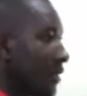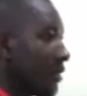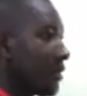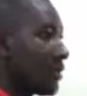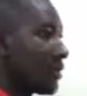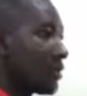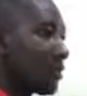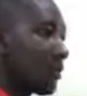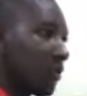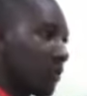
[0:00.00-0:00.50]

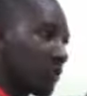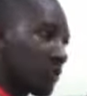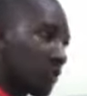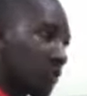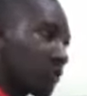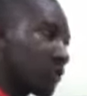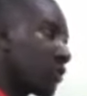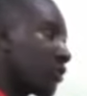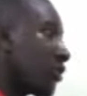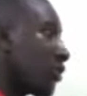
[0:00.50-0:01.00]
Start to
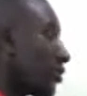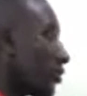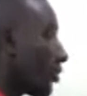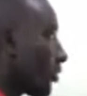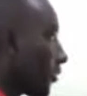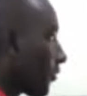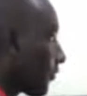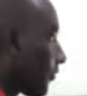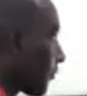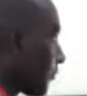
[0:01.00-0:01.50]
turn
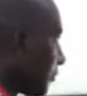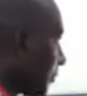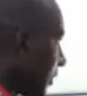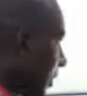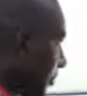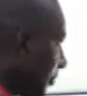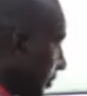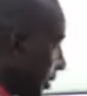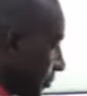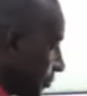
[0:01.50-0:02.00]
off the
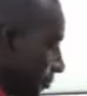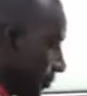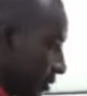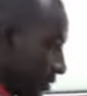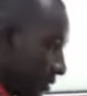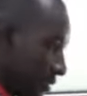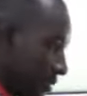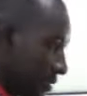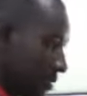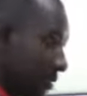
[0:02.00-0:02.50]

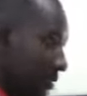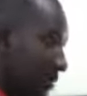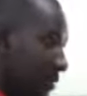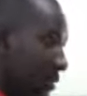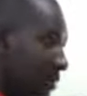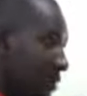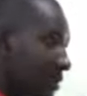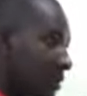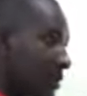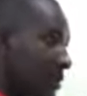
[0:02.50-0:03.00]
members.
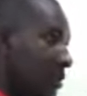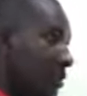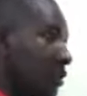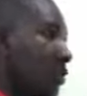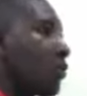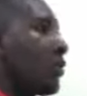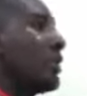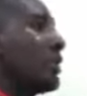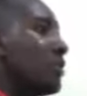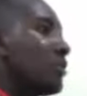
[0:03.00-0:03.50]

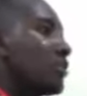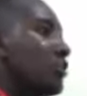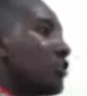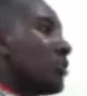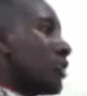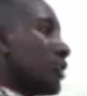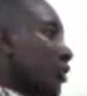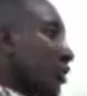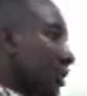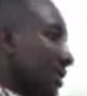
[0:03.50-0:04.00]
What are you
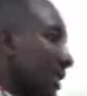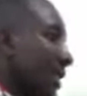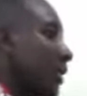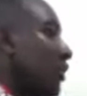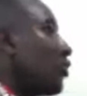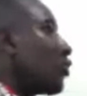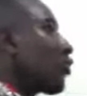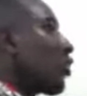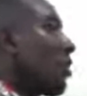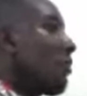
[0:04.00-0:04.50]
doing down there?
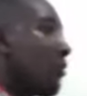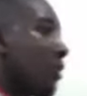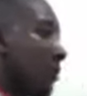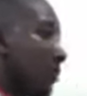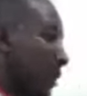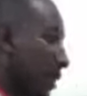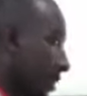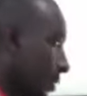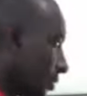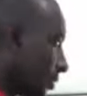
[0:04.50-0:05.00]
You come up
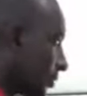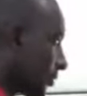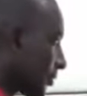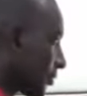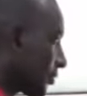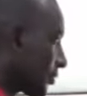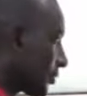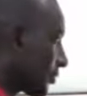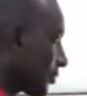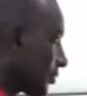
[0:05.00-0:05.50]
here.
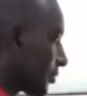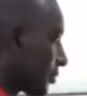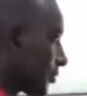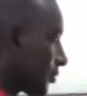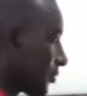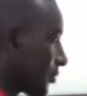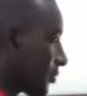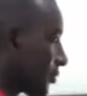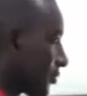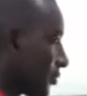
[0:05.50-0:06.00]

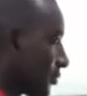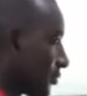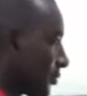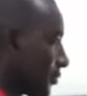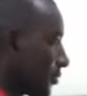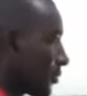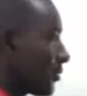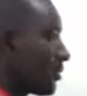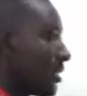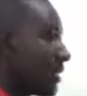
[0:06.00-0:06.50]

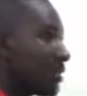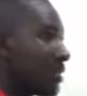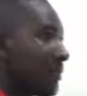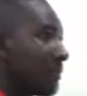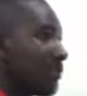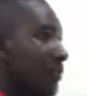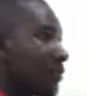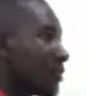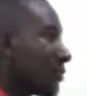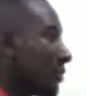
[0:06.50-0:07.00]
You're not
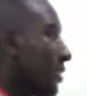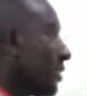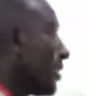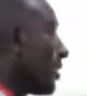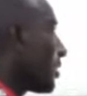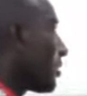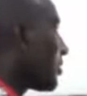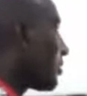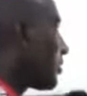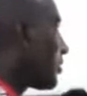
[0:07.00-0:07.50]
supposed
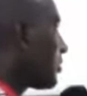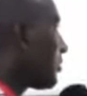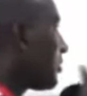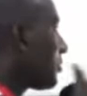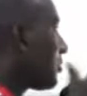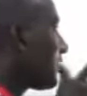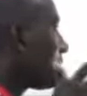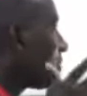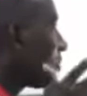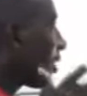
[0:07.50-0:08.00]
to...
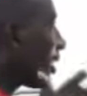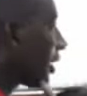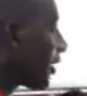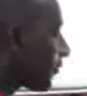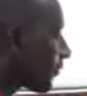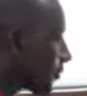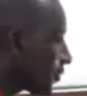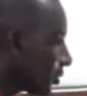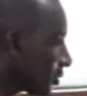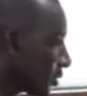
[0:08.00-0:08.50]
You
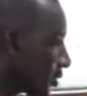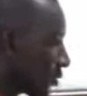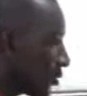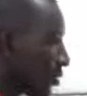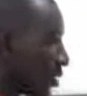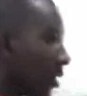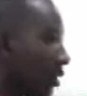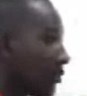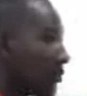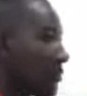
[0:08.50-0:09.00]
have to know
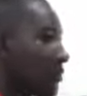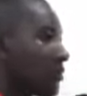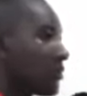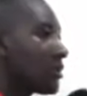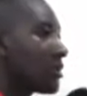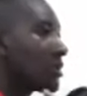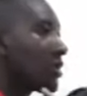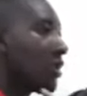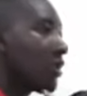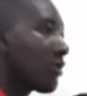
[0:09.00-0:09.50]
how to
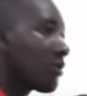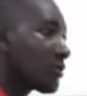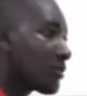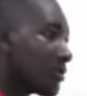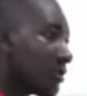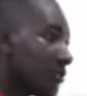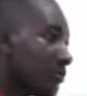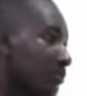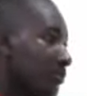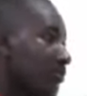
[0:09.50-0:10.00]
talk
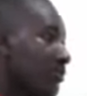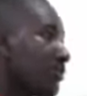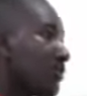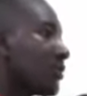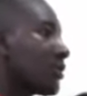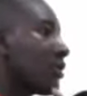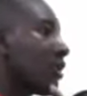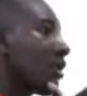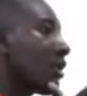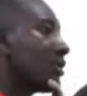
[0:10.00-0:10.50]
to
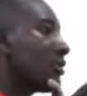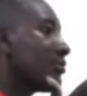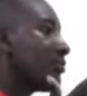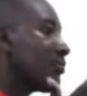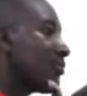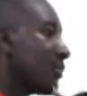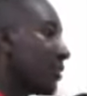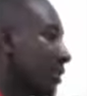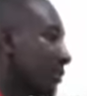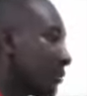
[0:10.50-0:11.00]
God
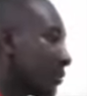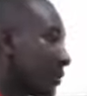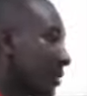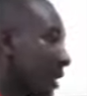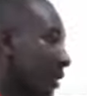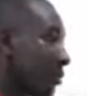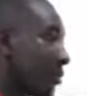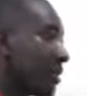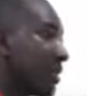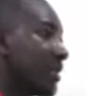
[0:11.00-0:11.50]
people.
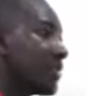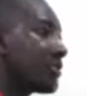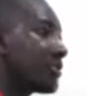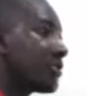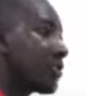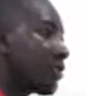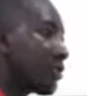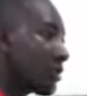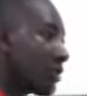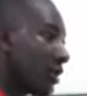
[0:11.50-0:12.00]
They will get
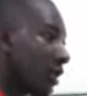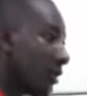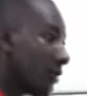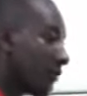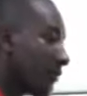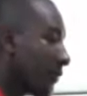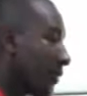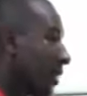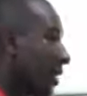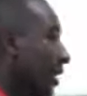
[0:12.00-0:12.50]
turned
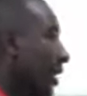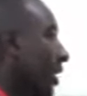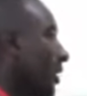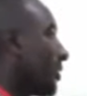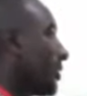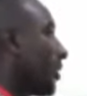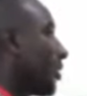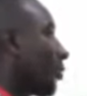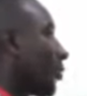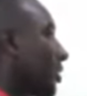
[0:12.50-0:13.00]
off and
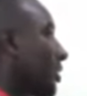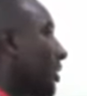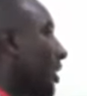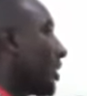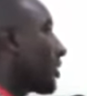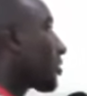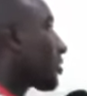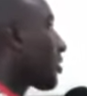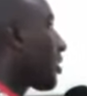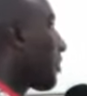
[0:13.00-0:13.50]
they will not
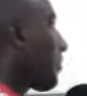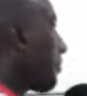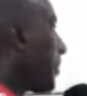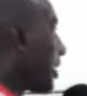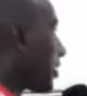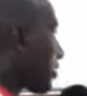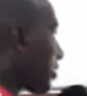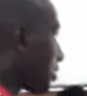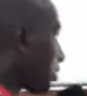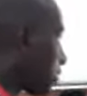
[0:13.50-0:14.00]
come back to